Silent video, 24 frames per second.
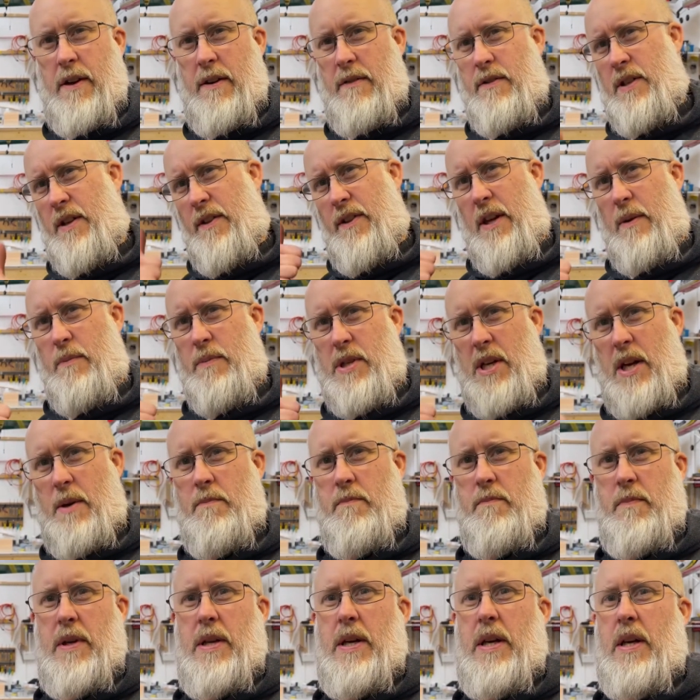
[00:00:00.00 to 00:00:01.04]
give us a thumbs
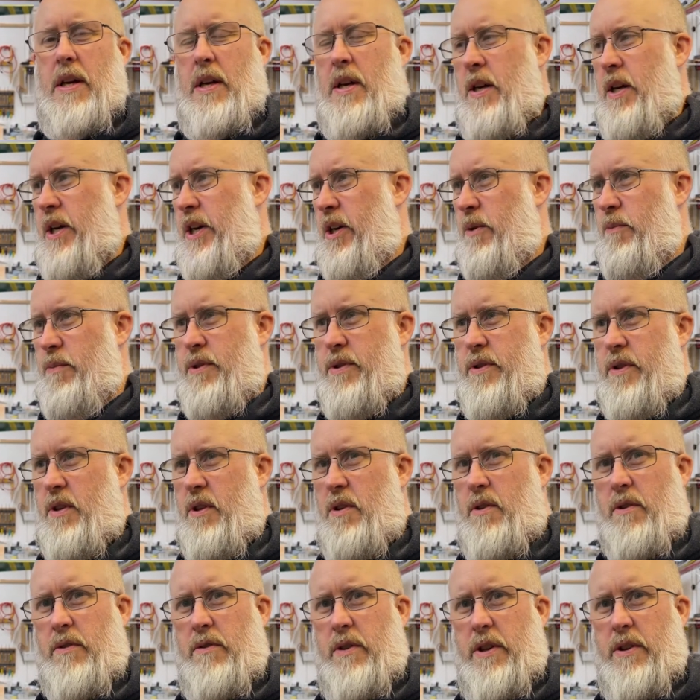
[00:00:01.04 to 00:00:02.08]
up. Helps the
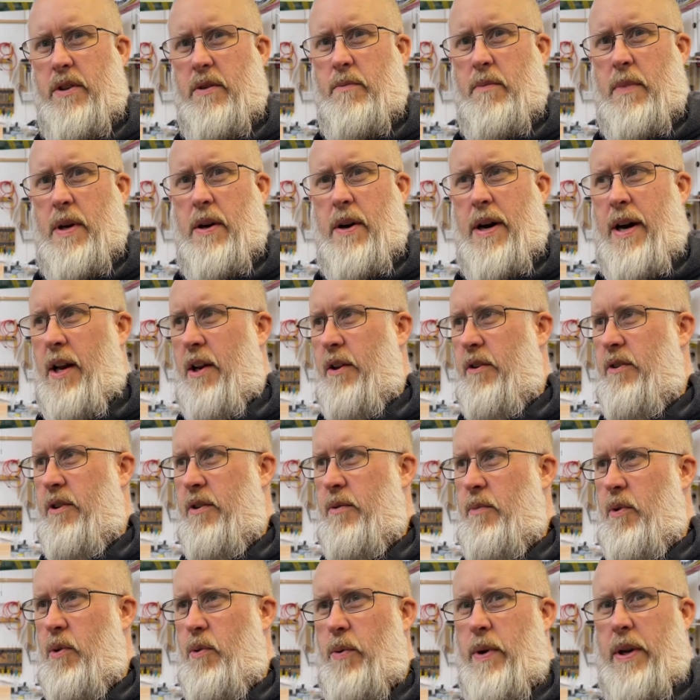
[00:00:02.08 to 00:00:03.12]
logarithm or
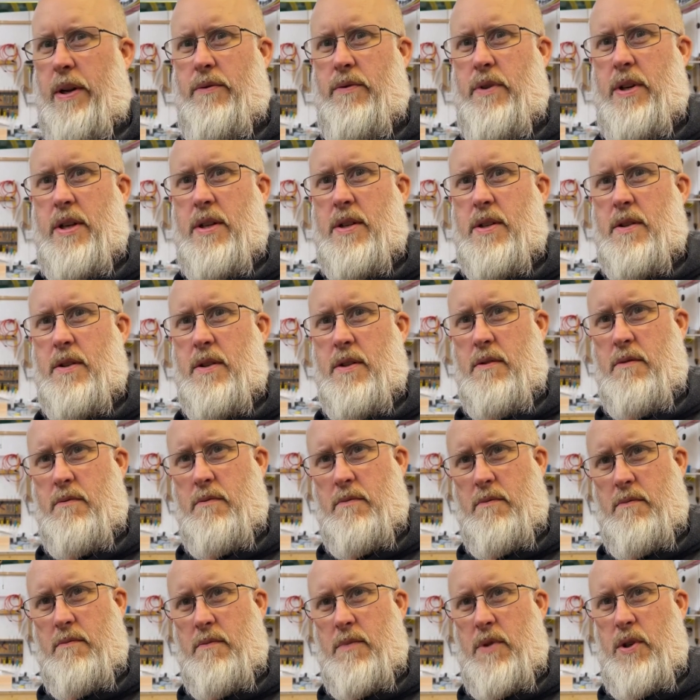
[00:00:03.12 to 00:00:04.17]
algorithm or whatever it is that
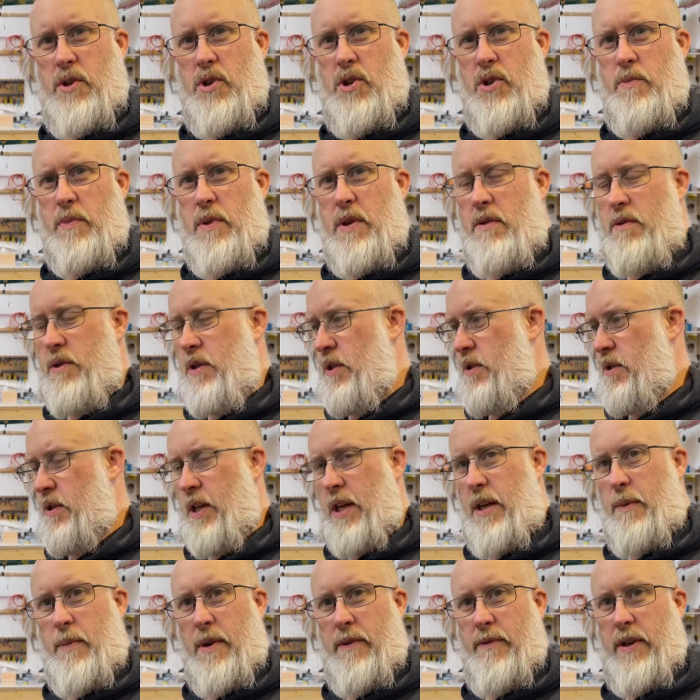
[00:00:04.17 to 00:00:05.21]
YouTube uses to
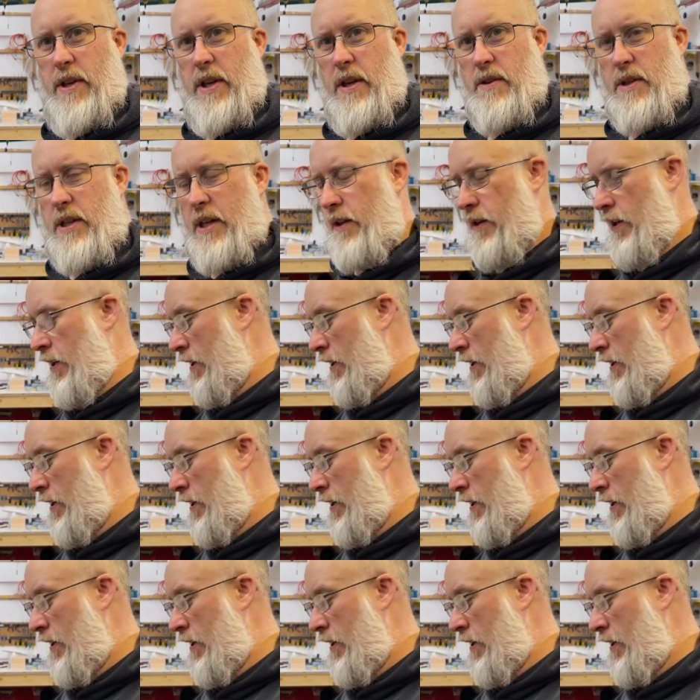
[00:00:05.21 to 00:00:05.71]
get my videos out